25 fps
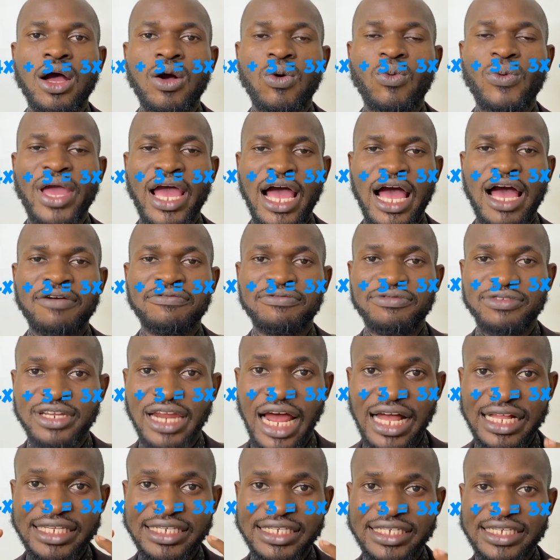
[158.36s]
We have
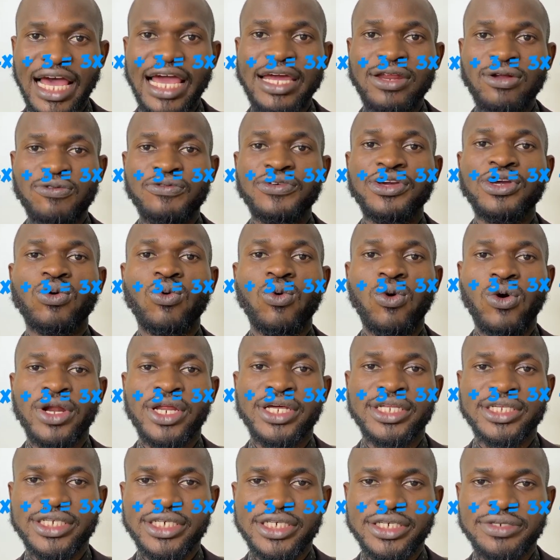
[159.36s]
that sign of
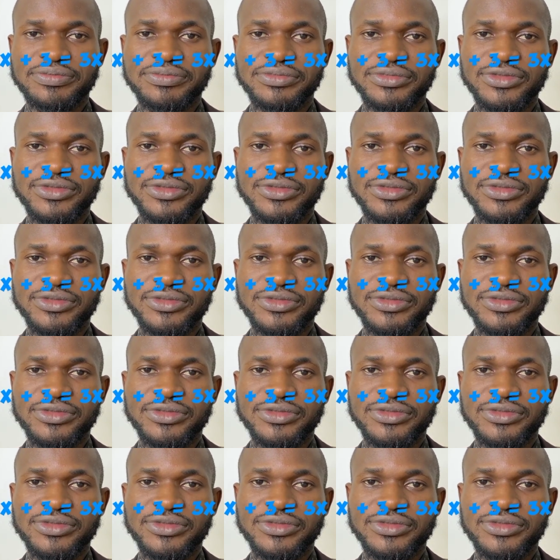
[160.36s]
equality.